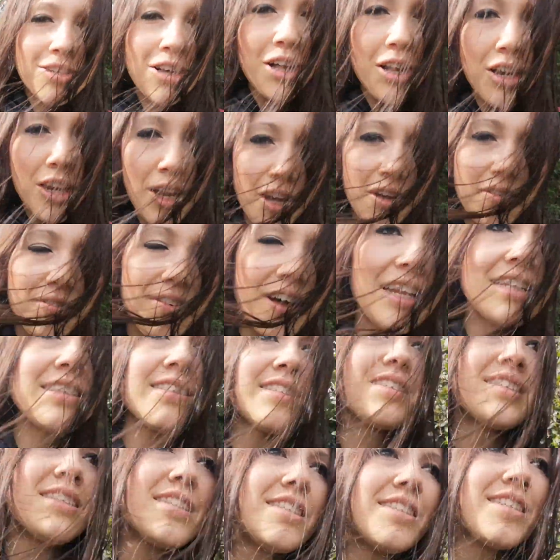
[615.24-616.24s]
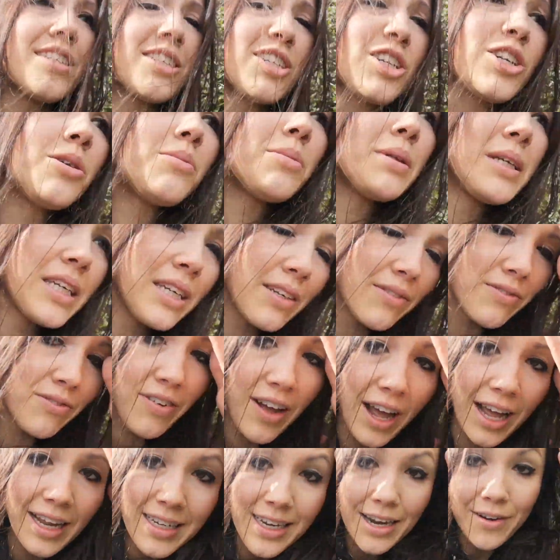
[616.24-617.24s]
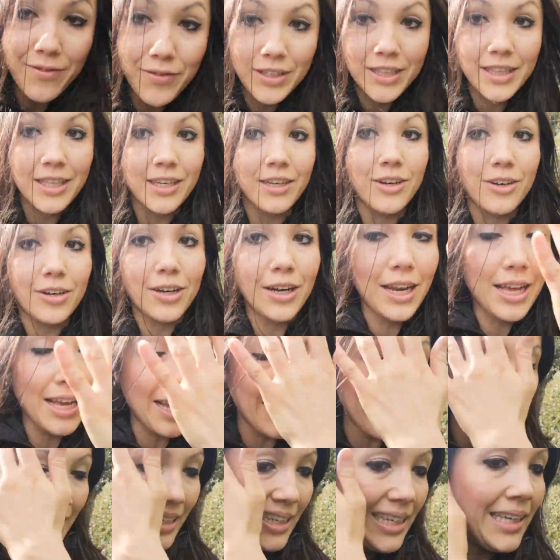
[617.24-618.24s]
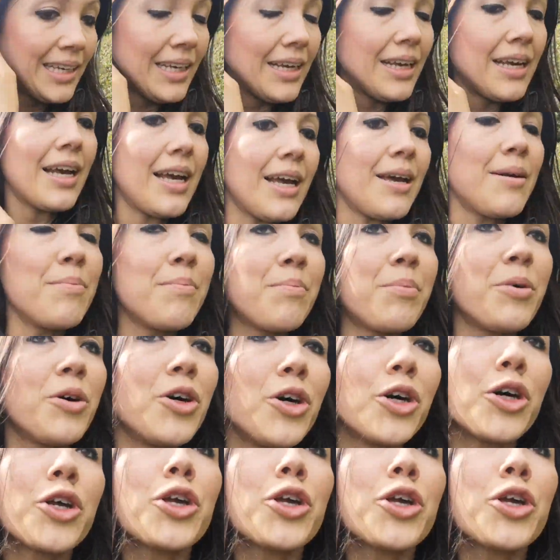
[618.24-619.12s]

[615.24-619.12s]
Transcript: not a lot of answers, and normally you can find everything online. Um, but